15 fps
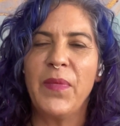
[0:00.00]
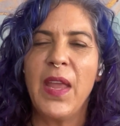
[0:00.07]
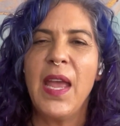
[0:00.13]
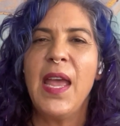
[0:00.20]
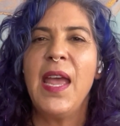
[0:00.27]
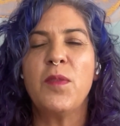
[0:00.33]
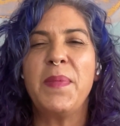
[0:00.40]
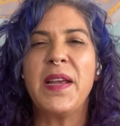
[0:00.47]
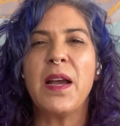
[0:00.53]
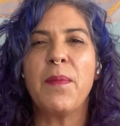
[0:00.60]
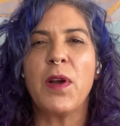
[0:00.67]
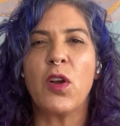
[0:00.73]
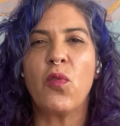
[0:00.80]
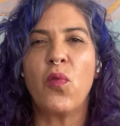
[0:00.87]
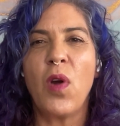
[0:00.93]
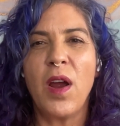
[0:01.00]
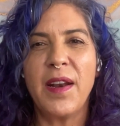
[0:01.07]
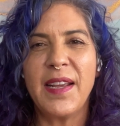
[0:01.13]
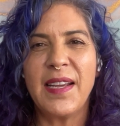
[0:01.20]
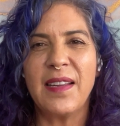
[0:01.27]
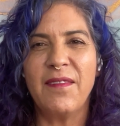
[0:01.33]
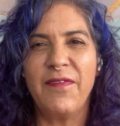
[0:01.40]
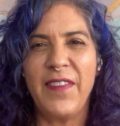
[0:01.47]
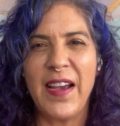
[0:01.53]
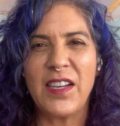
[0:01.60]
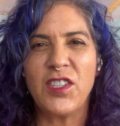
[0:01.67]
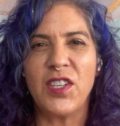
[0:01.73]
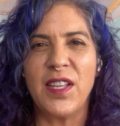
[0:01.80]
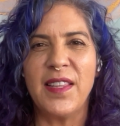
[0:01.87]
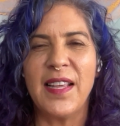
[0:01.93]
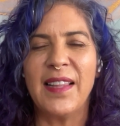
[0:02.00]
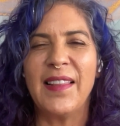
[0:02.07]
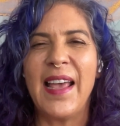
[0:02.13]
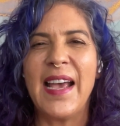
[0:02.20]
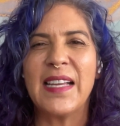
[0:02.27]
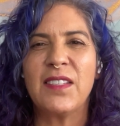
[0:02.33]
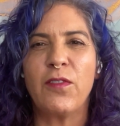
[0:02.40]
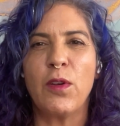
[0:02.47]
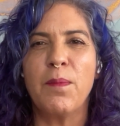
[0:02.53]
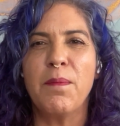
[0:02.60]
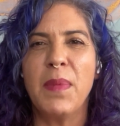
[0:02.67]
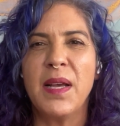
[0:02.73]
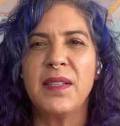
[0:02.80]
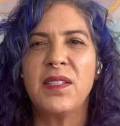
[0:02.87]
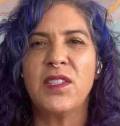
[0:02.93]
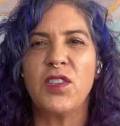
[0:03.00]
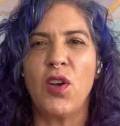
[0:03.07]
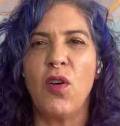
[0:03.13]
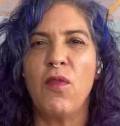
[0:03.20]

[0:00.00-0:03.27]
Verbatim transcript: and could become a chronic infection that lasts for months to